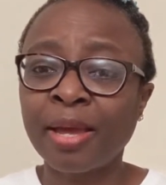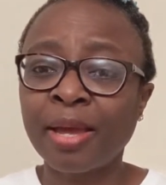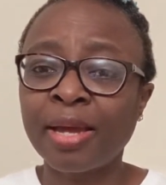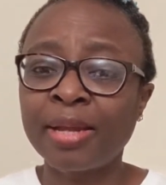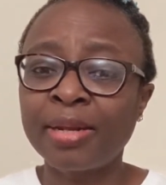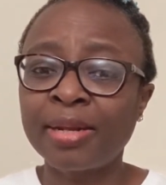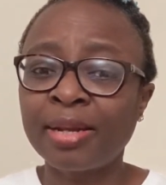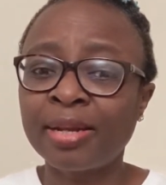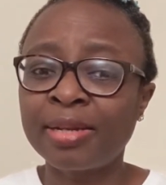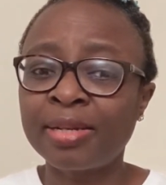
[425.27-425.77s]

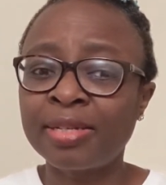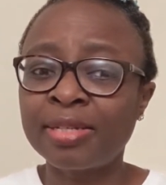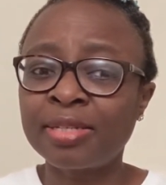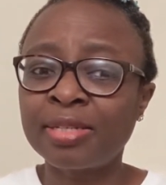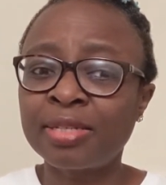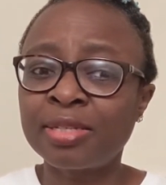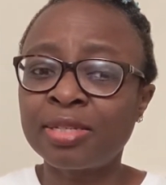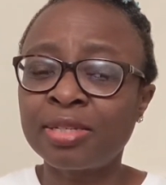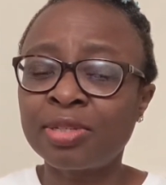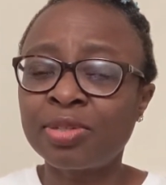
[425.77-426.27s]
And this
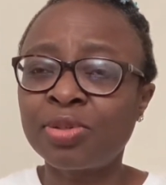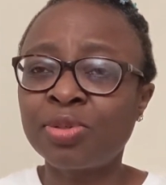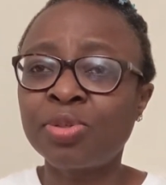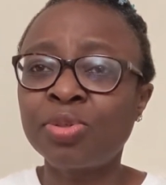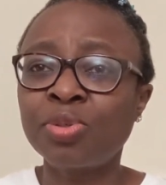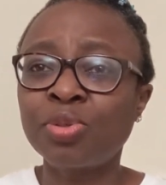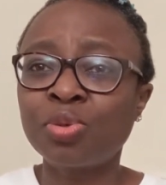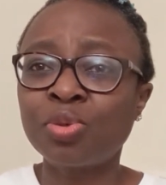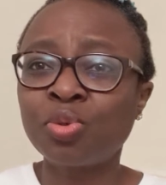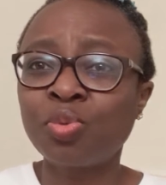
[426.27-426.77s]
is
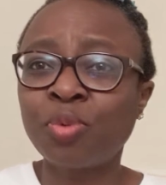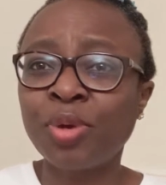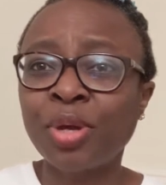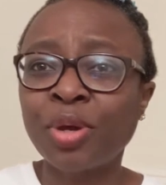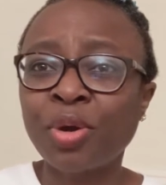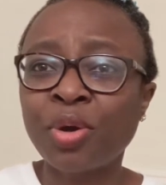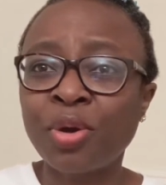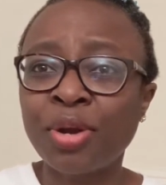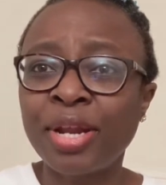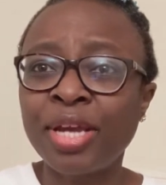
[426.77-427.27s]
just to do
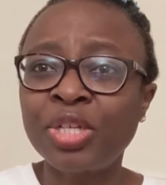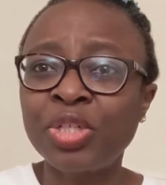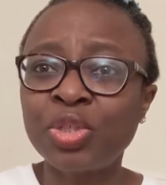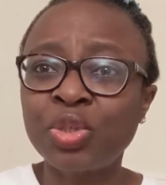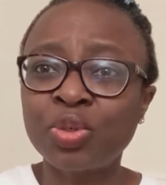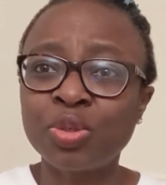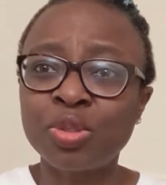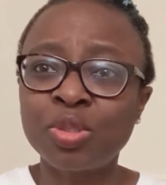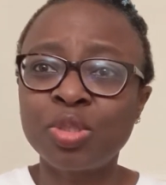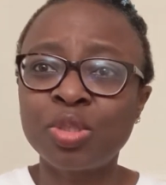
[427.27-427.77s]
with
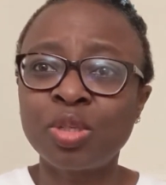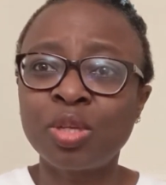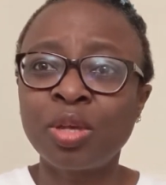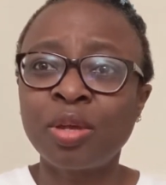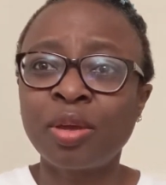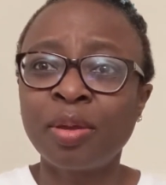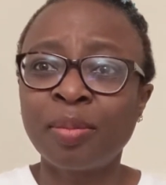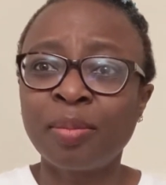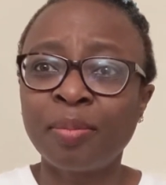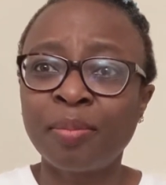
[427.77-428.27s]
connections
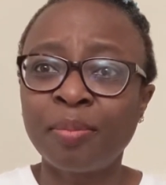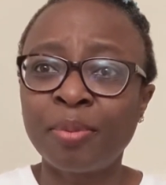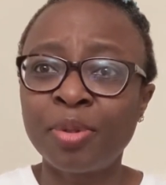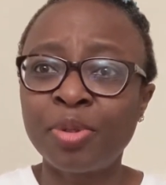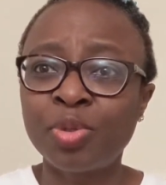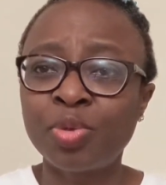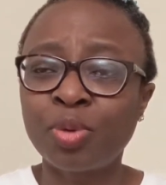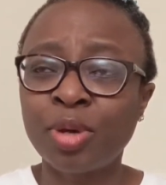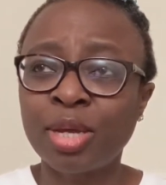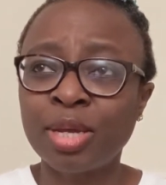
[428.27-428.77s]

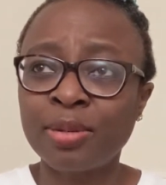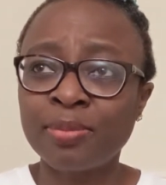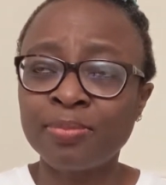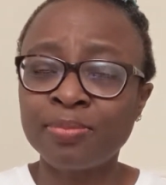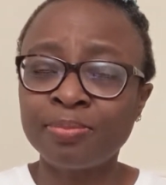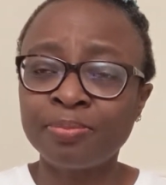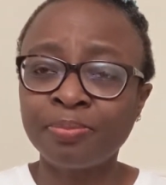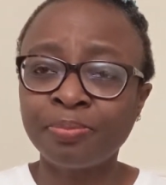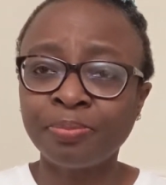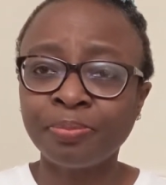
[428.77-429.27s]

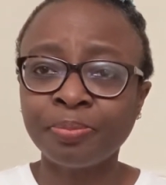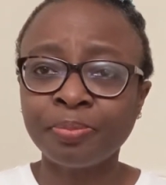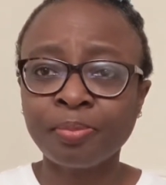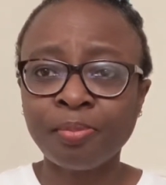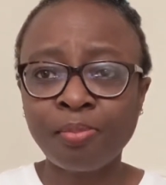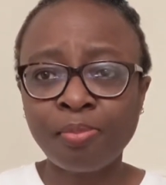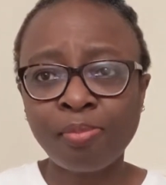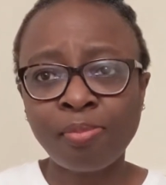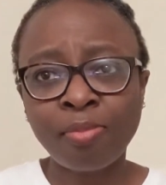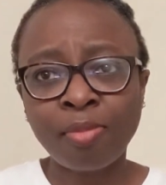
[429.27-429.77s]
between
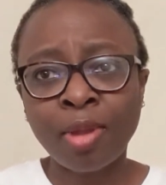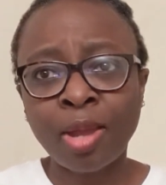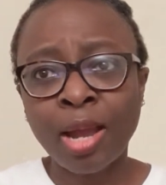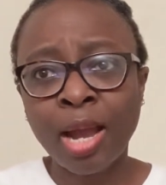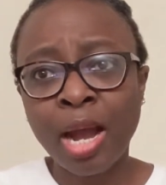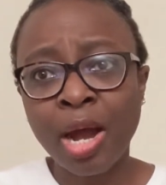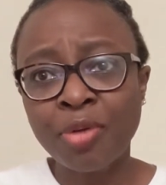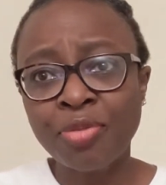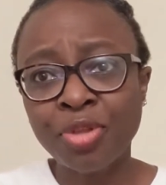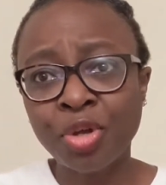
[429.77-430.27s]

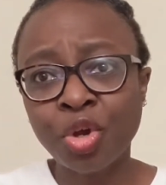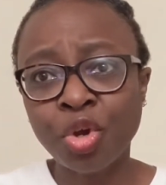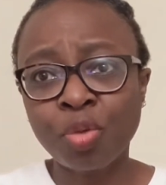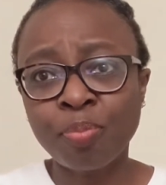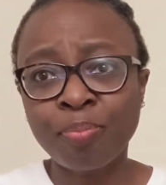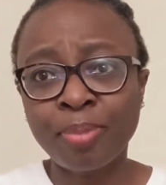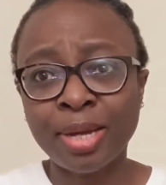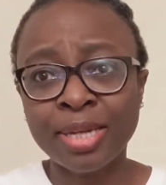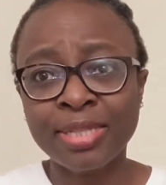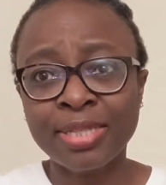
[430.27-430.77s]
how the
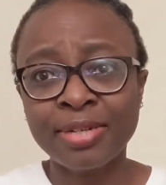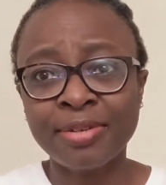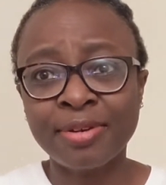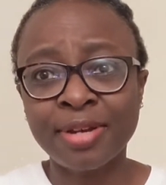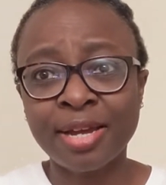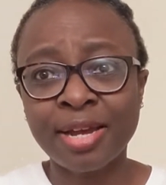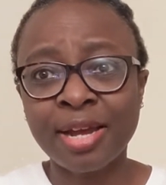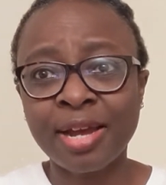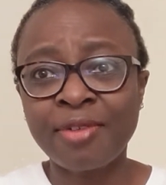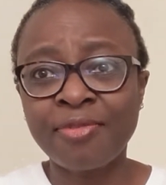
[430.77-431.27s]
gut
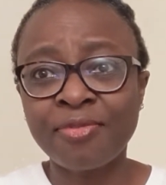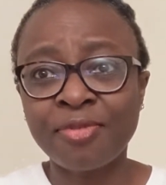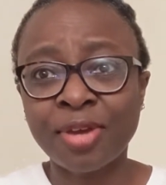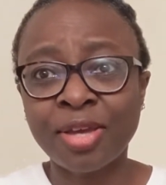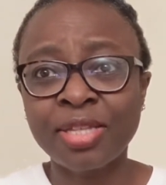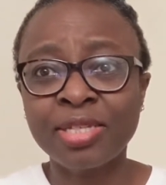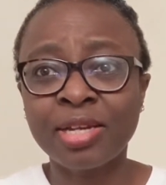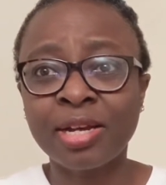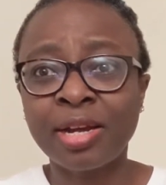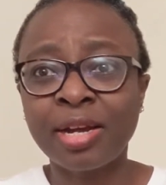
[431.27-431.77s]
bacteria
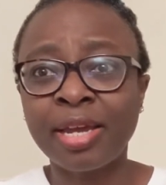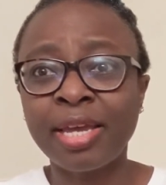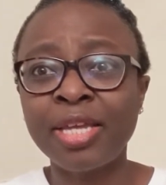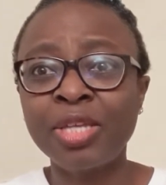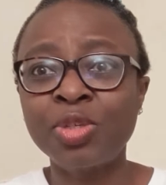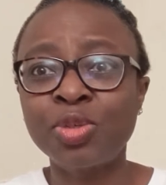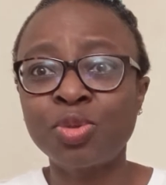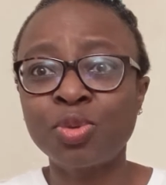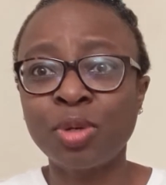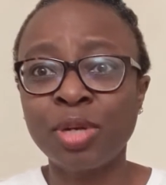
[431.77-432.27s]
affect our
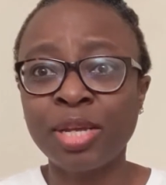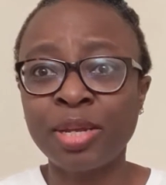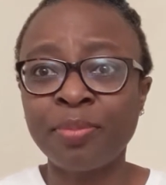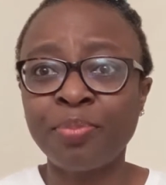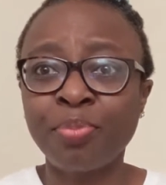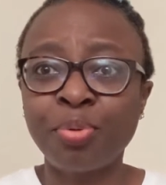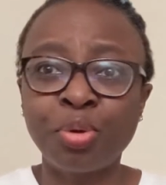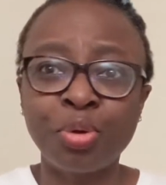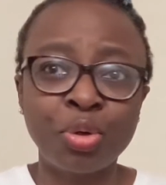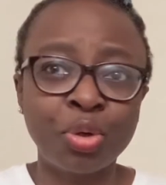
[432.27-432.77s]

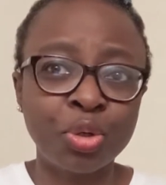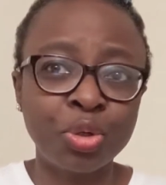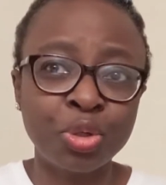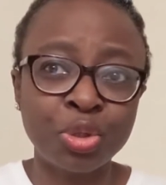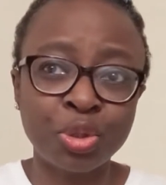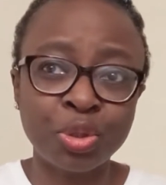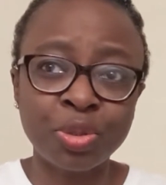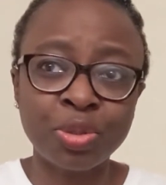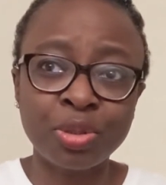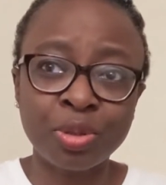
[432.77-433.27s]
insulin
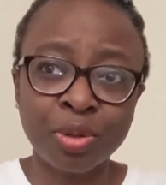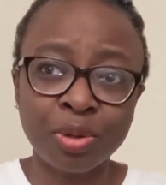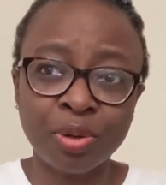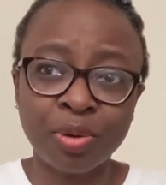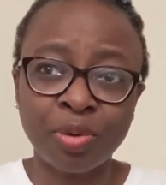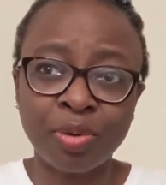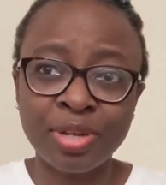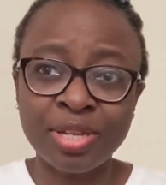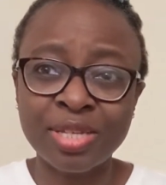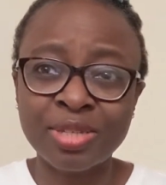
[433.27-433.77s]
production
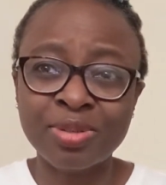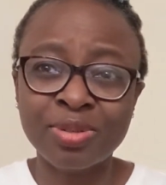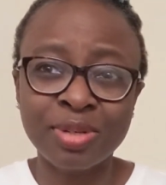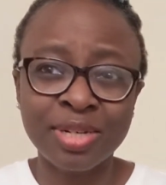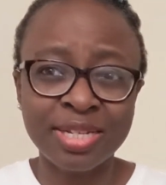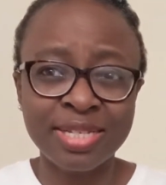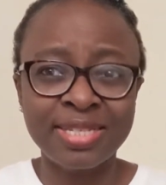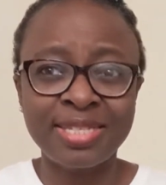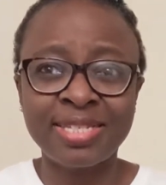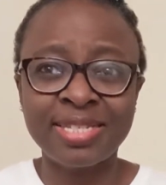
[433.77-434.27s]
or
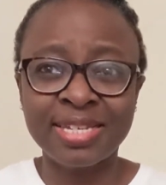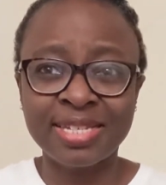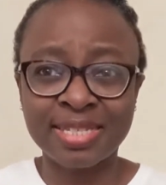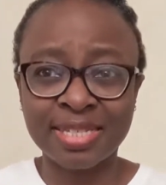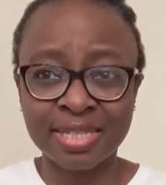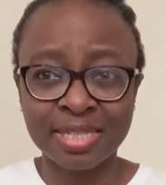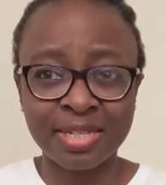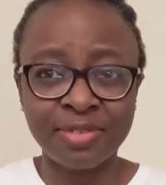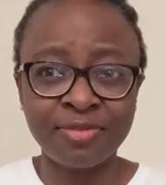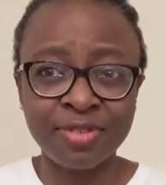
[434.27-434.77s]
insulin
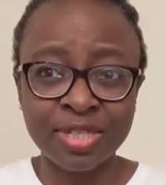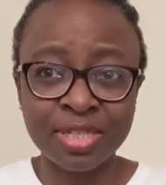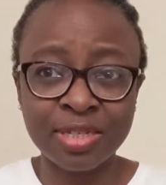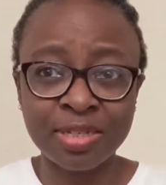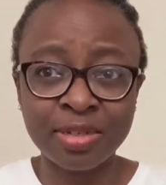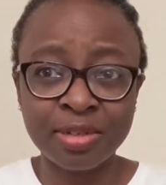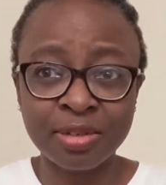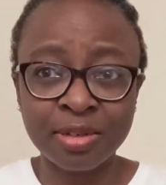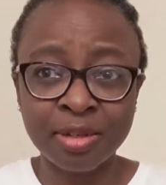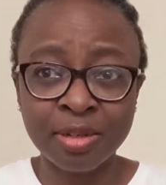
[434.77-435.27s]

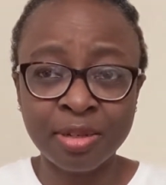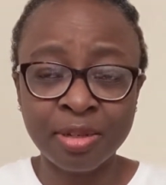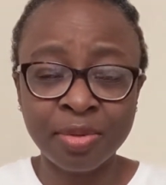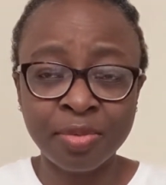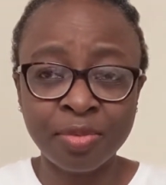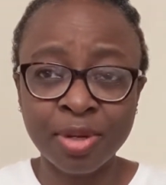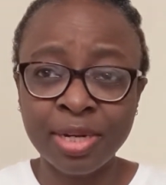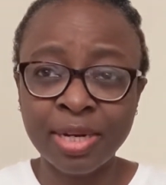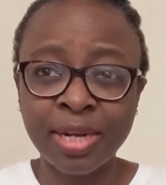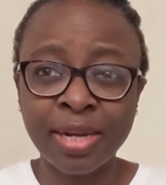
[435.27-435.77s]
sensitivity,
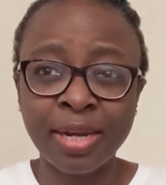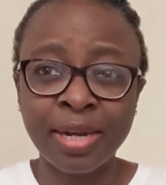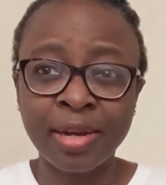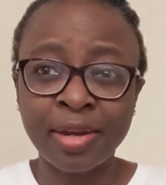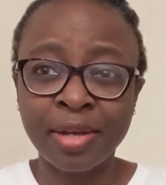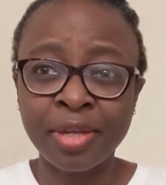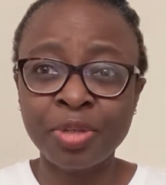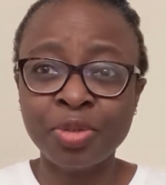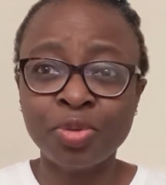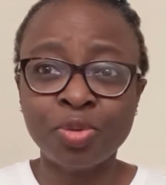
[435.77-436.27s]
whether
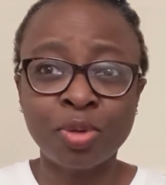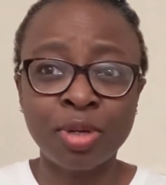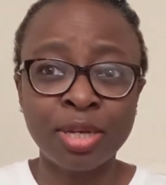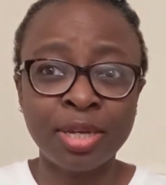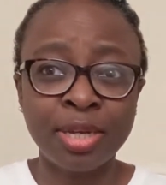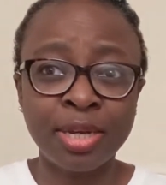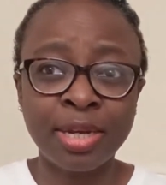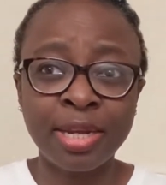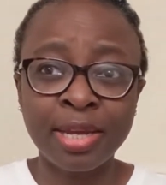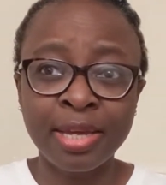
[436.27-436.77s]
our
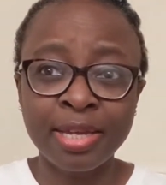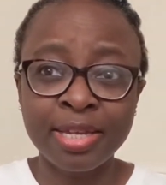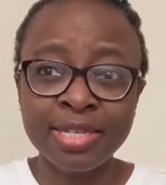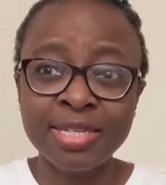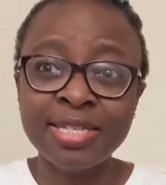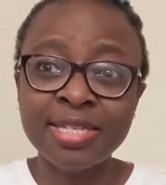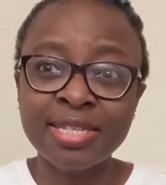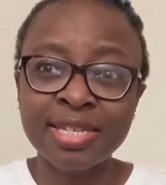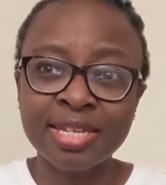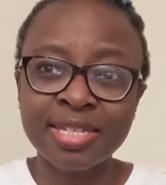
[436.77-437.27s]
insulin
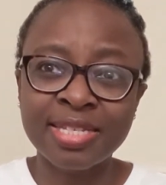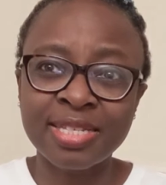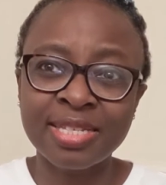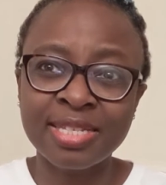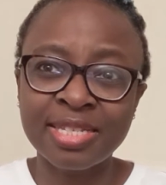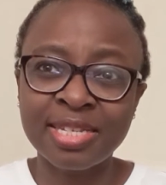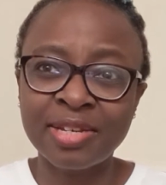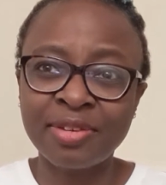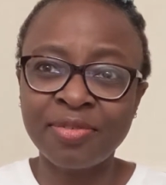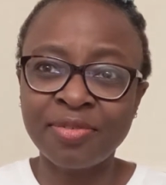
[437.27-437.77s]
is
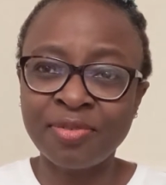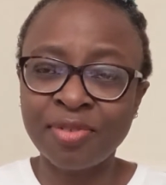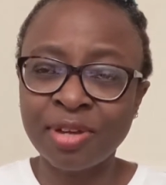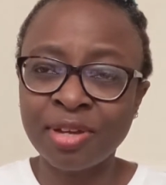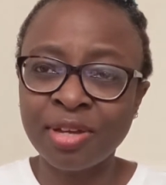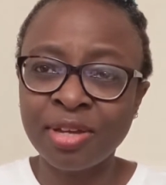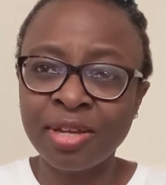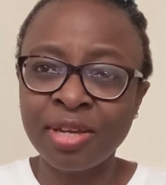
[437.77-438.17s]
sensitive